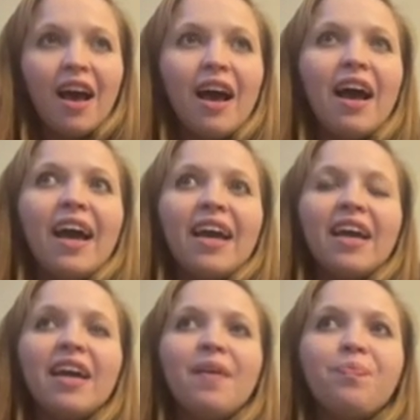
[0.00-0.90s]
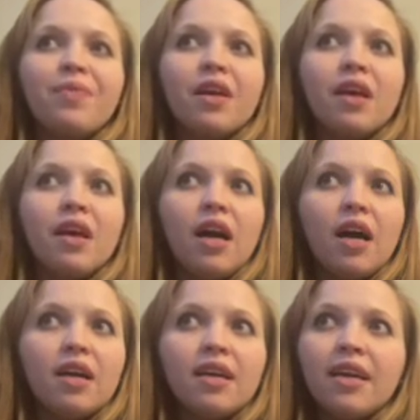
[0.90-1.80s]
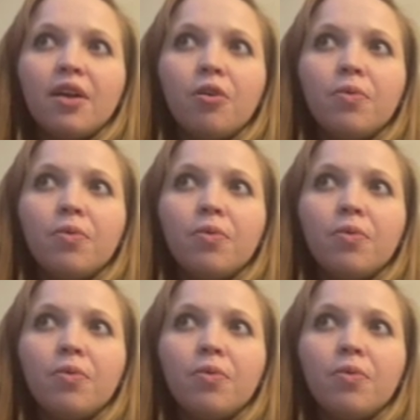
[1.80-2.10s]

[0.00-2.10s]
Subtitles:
Our kiddo